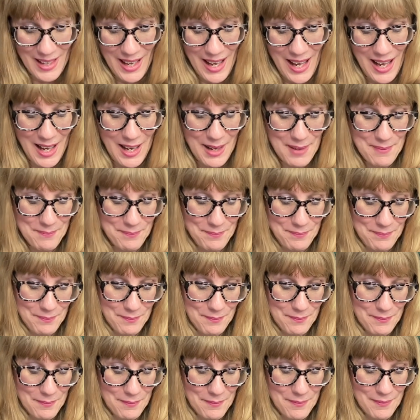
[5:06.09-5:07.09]

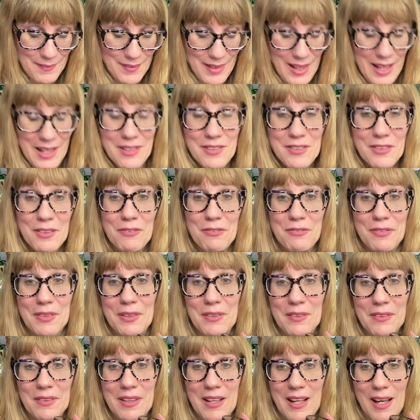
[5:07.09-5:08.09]
Angel
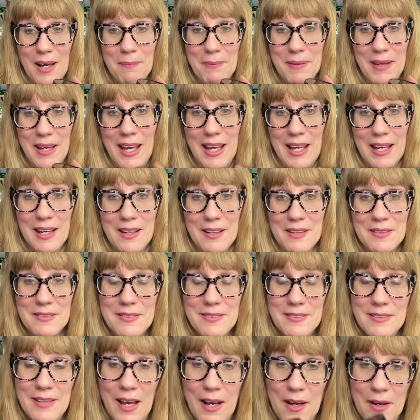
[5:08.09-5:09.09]
food cupcake.
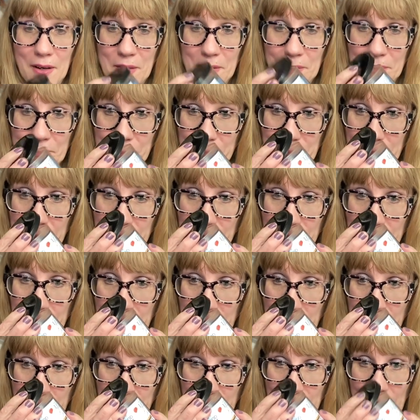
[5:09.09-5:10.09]
So
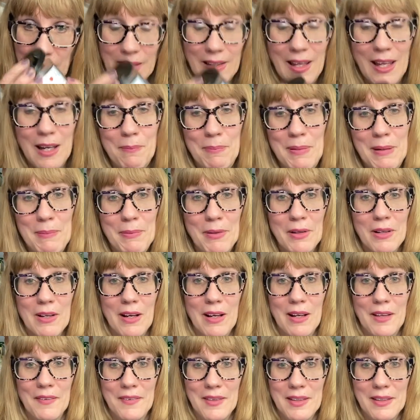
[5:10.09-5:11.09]
a lot of people
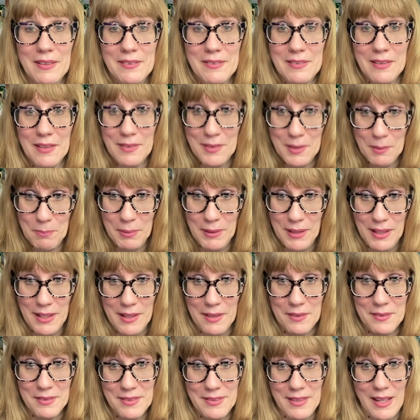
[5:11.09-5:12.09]
call this the
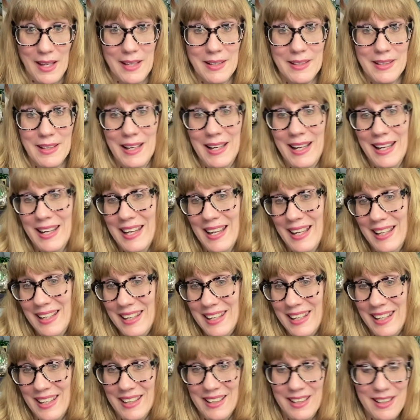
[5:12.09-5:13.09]
Play-Doh scent, and I kind
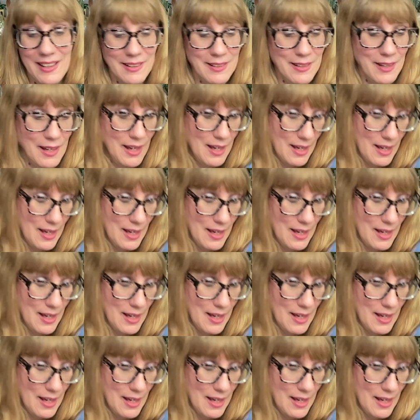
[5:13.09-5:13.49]
of get it.